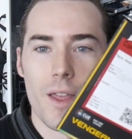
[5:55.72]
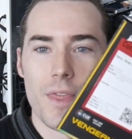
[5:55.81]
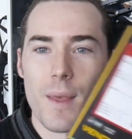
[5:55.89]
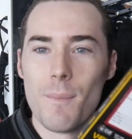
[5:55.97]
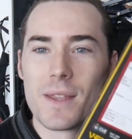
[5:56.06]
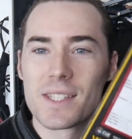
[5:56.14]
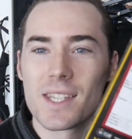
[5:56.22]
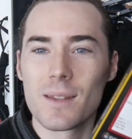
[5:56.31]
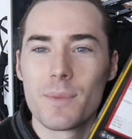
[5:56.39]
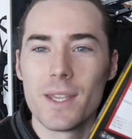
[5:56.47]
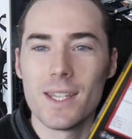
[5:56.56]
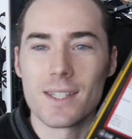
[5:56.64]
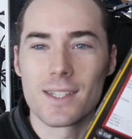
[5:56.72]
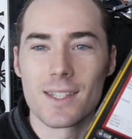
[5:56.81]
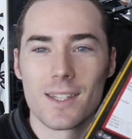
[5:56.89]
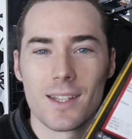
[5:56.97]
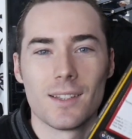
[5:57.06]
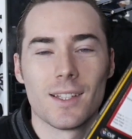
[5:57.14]
The missing
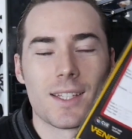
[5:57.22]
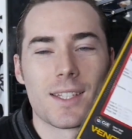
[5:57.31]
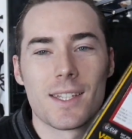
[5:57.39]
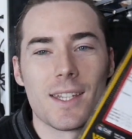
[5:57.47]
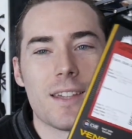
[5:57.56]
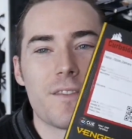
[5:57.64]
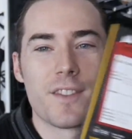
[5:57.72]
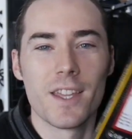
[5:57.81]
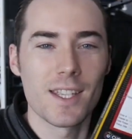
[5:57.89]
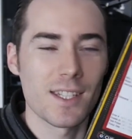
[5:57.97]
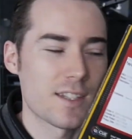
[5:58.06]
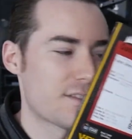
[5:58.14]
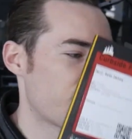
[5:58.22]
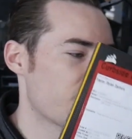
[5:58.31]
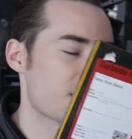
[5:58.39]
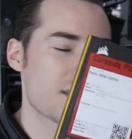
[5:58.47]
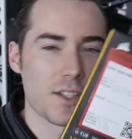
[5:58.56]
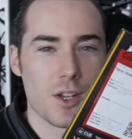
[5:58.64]
piece. Let's see if this
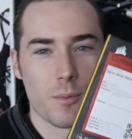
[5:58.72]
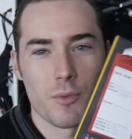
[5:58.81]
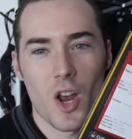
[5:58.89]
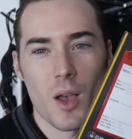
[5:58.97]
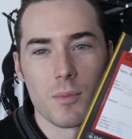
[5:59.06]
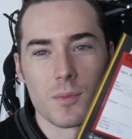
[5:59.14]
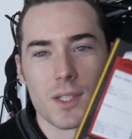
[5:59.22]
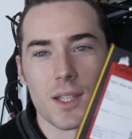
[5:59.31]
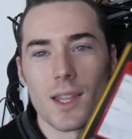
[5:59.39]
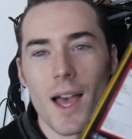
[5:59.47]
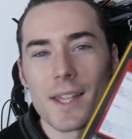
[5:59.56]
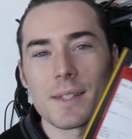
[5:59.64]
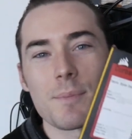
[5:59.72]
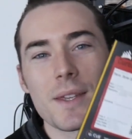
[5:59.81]
fixes our problems. The last